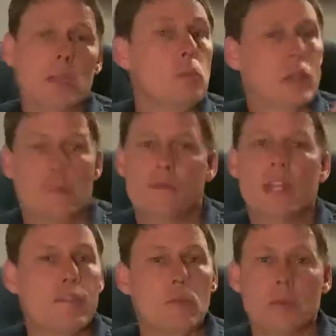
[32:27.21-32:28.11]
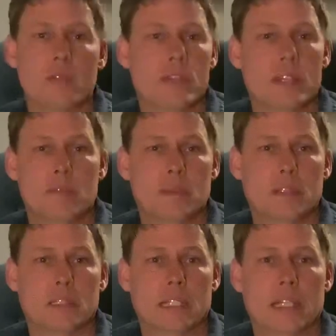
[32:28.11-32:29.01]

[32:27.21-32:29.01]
we would have never moved to this building